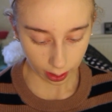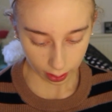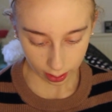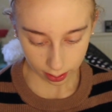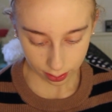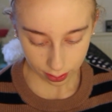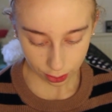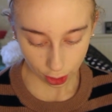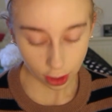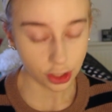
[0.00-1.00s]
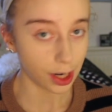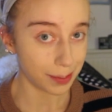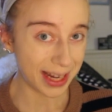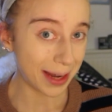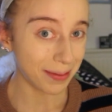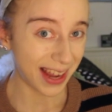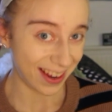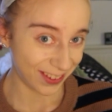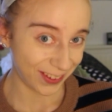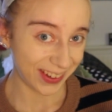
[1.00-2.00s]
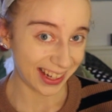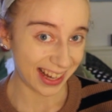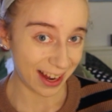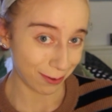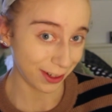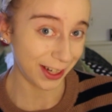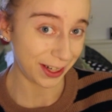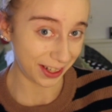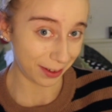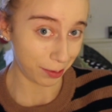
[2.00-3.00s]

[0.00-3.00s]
It is Tarte Shape Tape, every